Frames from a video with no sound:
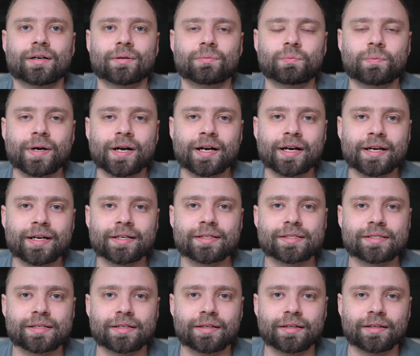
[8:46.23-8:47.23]

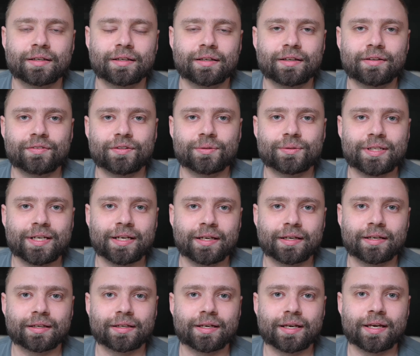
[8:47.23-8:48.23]
Whereas if you
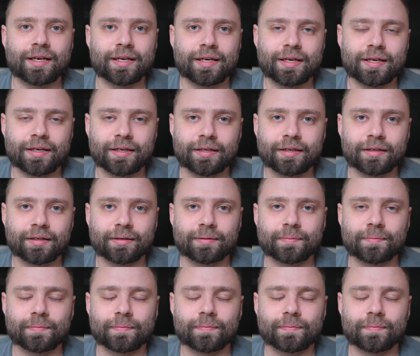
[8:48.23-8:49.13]
take a